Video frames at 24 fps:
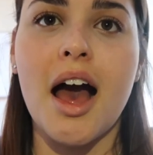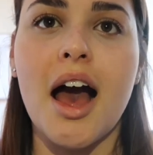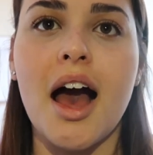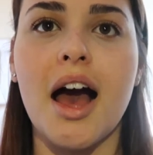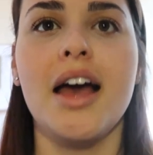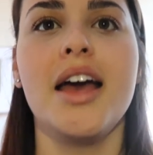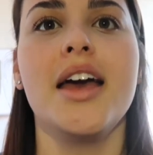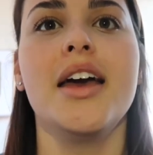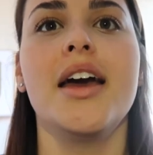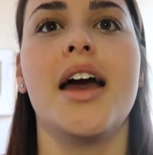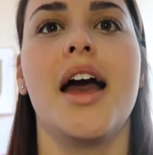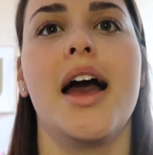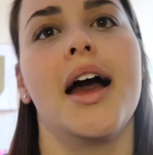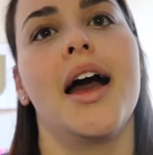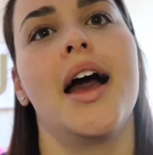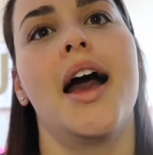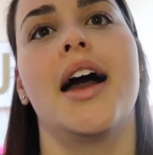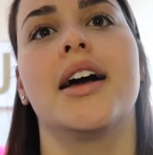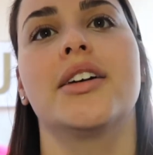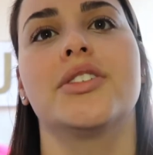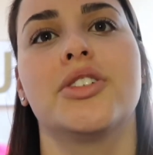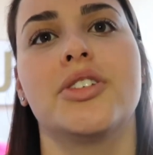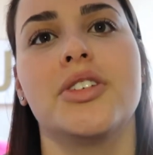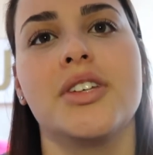I
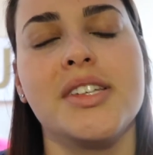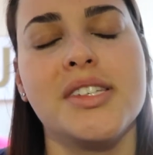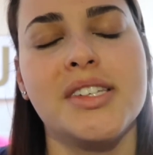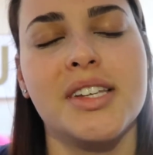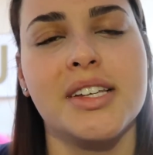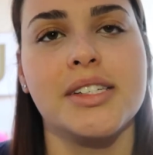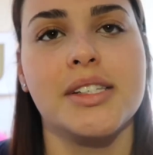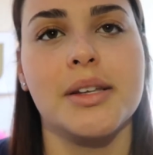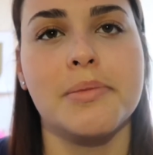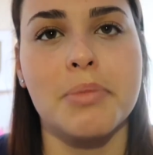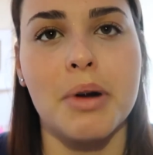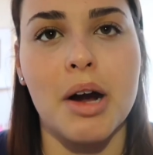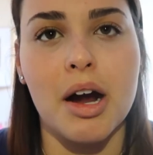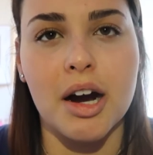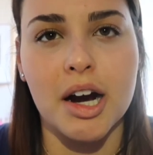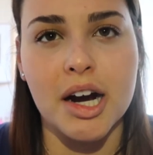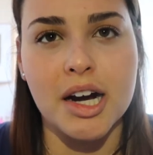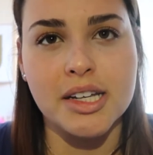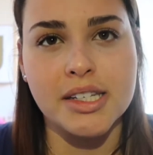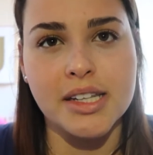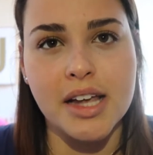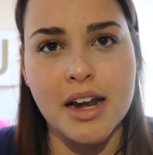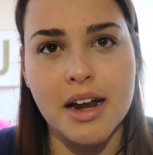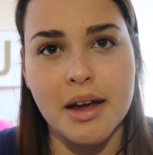actually see some
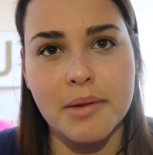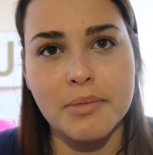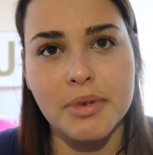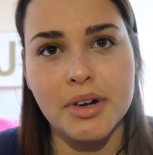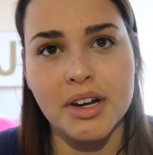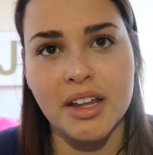progress and I'm